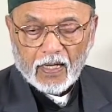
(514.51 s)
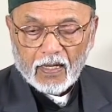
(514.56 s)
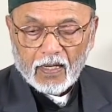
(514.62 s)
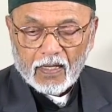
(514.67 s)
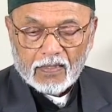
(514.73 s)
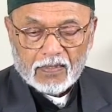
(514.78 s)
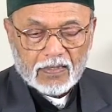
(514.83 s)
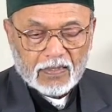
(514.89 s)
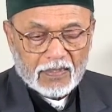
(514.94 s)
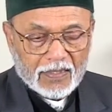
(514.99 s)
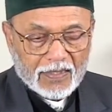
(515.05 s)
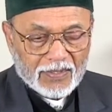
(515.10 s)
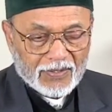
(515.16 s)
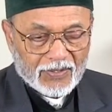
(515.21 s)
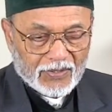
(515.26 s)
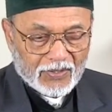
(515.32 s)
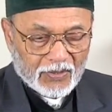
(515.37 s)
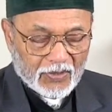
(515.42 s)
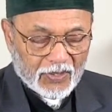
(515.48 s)
constant
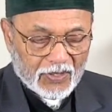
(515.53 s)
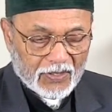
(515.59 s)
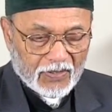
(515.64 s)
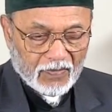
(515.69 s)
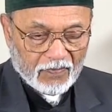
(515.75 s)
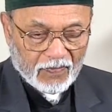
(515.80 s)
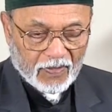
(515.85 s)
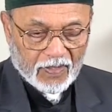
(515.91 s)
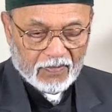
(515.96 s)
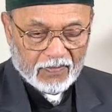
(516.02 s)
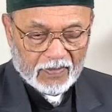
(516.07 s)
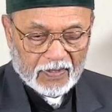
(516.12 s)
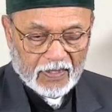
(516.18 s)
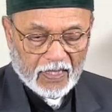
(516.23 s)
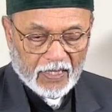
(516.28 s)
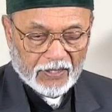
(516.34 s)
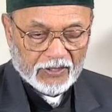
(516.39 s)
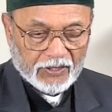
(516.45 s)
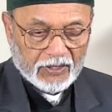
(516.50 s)
source of
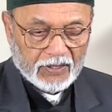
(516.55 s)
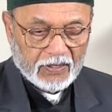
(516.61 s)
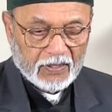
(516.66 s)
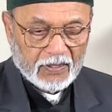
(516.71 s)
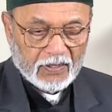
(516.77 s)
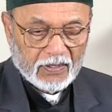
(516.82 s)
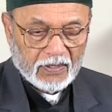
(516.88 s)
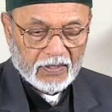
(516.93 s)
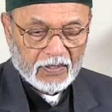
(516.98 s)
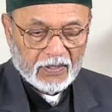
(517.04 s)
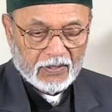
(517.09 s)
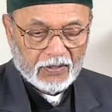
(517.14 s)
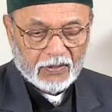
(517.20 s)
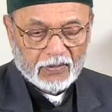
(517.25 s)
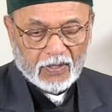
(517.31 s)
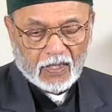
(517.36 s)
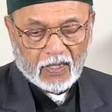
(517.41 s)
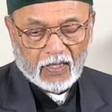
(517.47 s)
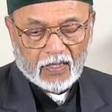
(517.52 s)
irritation to
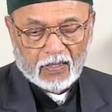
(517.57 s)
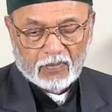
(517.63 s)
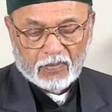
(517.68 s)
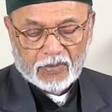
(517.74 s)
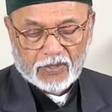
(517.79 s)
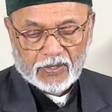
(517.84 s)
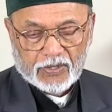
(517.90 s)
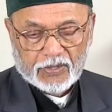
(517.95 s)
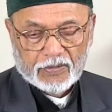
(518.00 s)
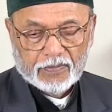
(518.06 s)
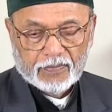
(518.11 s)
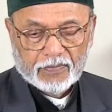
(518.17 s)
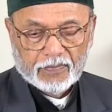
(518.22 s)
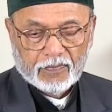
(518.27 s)
the Ottomans.